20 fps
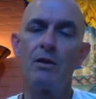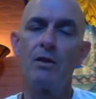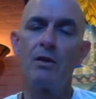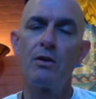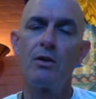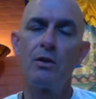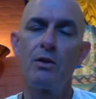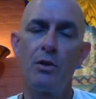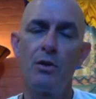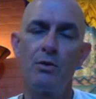
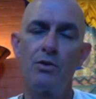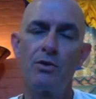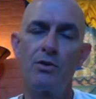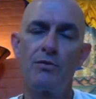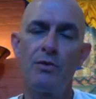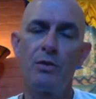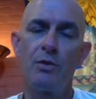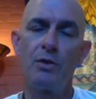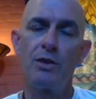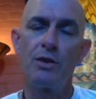Those
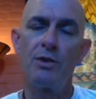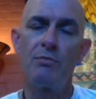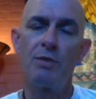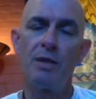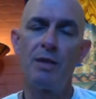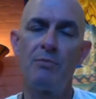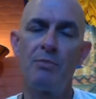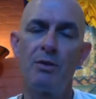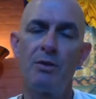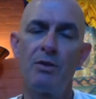foolish
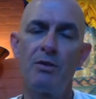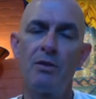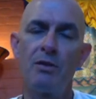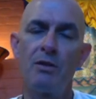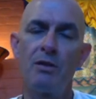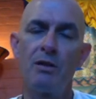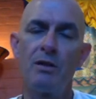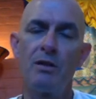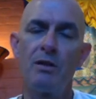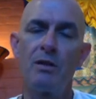people,
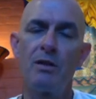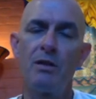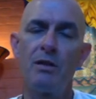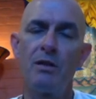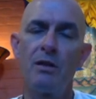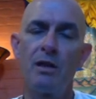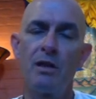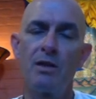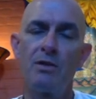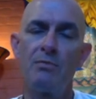
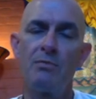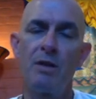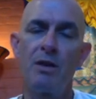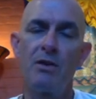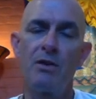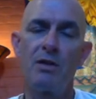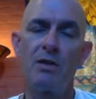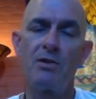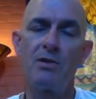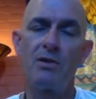
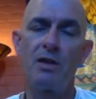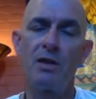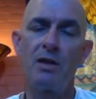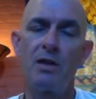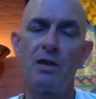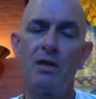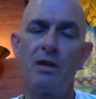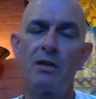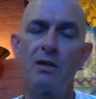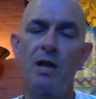experiencing
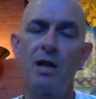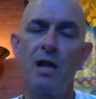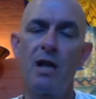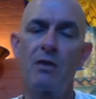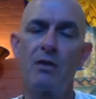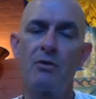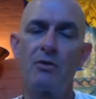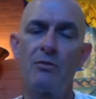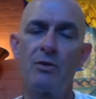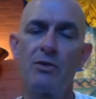
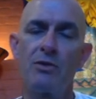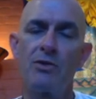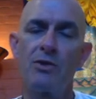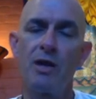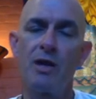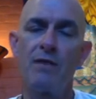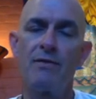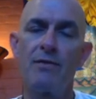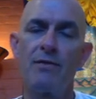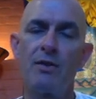intolerable
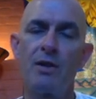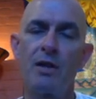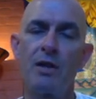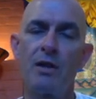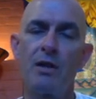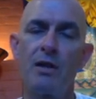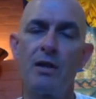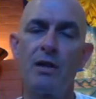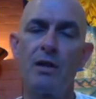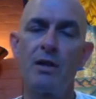suffering
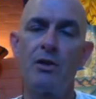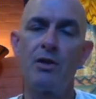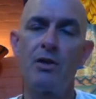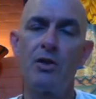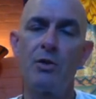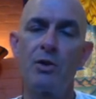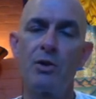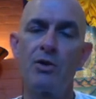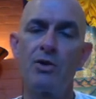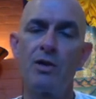in lower
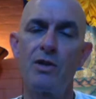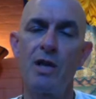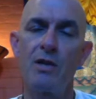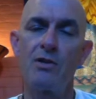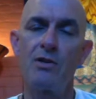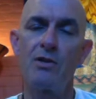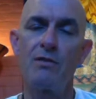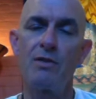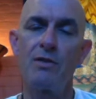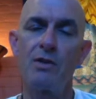states
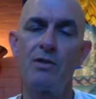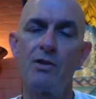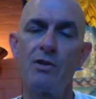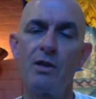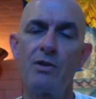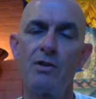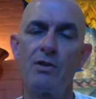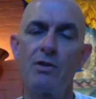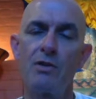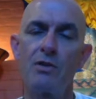of
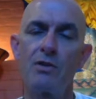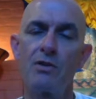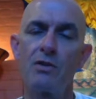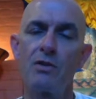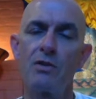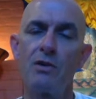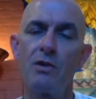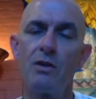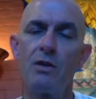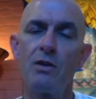existence,
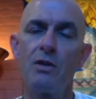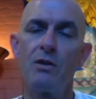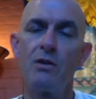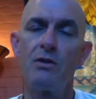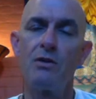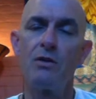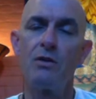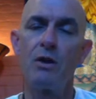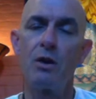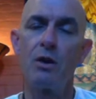
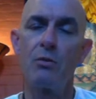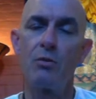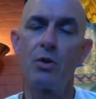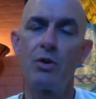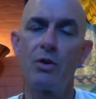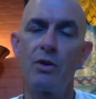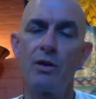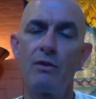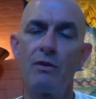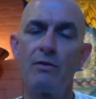are
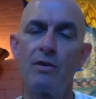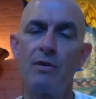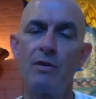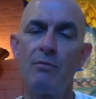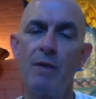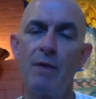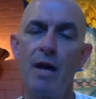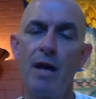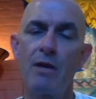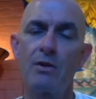worthy of
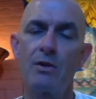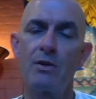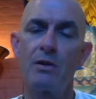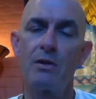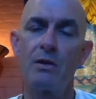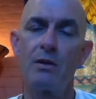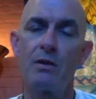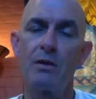compassion.